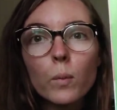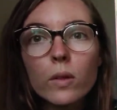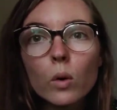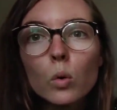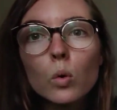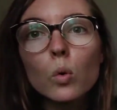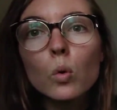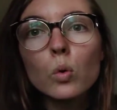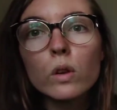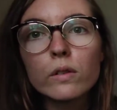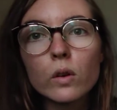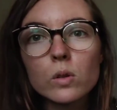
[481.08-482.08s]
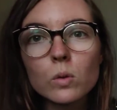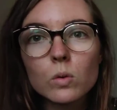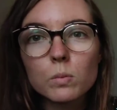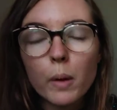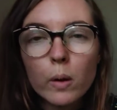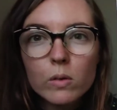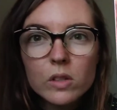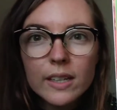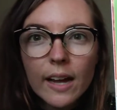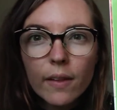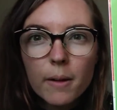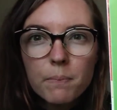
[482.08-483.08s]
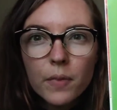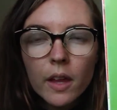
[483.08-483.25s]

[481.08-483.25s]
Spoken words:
with all the fossils bones together.